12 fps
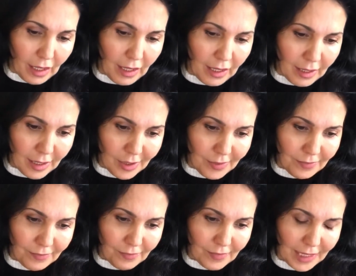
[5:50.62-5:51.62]

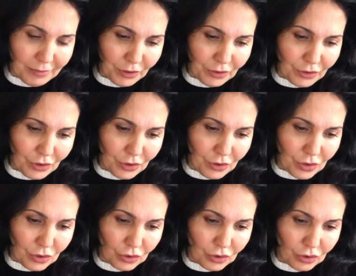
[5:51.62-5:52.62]
I'm going to
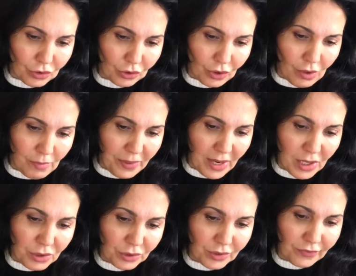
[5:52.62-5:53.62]
use the
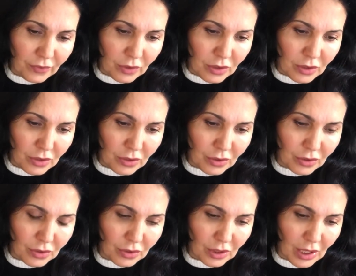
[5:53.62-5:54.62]
compounds
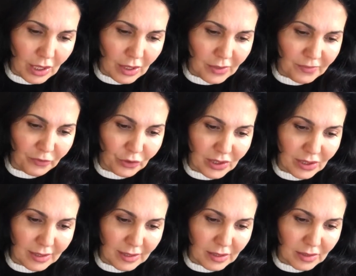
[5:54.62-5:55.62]
first. For
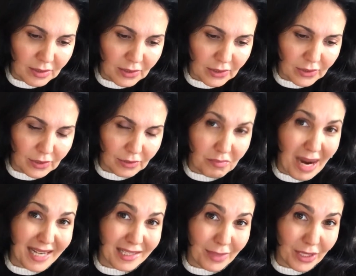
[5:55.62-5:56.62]
instance,
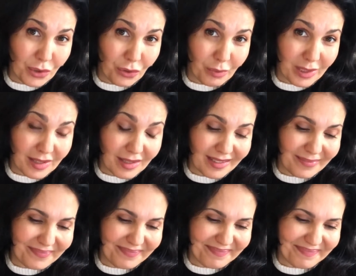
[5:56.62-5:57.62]
mercimek çorbası,
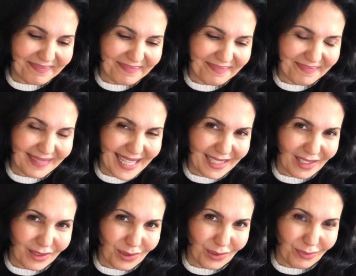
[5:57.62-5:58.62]

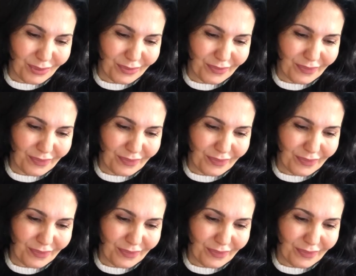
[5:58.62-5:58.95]
lentil soup.